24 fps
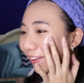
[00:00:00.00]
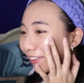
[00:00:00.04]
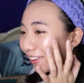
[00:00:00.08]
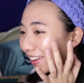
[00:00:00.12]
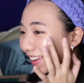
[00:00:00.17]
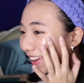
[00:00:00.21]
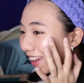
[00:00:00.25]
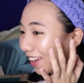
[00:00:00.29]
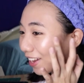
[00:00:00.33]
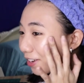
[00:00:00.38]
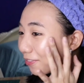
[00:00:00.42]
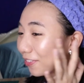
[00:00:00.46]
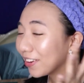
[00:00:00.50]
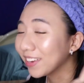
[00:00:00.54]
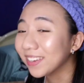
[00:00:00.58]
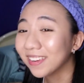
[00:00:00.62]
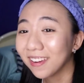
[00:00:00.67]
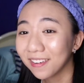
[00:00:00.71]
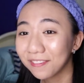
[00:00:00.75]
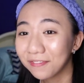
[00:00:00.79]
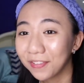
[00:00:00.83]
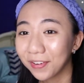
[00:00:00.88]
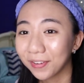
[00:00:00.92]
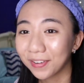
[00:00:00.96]
Okay, anyway,
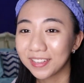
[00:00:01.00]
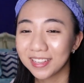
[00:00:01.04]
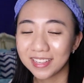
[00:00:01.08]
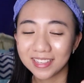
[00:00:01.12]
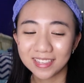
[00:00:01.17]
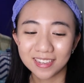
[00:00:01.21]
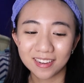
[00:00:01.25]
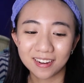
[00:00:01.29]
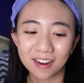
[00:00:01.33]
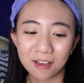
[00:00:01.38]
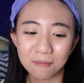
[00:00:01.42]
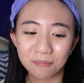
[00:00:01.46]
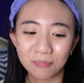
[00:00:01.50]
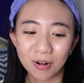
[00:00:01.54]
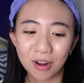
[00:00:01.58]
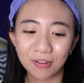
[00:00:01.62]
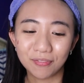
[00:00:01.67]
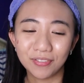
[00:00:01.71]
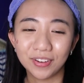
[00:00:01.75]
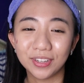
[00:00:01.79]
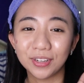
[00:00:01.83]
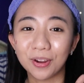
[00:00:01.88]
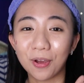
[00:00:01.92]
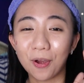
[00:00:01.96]
Young Focus is a
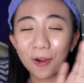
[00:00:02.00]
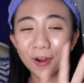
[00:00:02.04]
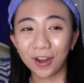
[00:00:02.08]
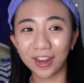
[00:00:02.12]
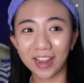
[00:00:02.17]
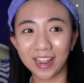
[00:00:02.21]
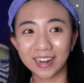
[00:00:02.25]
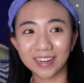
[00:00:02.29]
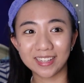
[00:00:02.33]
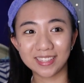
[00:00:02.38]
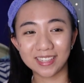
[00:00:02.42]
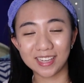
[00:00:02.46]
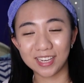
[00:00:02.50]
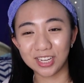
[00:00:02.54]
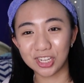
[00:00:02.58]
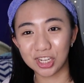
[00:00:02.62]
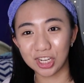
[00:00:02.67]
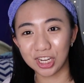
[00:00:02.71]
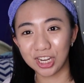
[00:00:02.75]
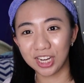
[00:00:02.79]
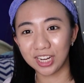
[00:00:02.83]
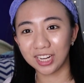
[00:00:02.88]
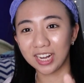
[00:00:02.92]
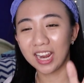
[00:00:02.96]
nonprofit
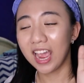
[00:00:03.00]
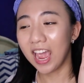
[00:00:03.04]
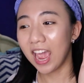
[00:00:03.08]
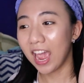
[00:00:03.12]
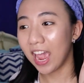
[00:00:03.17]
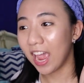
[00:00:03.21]
organization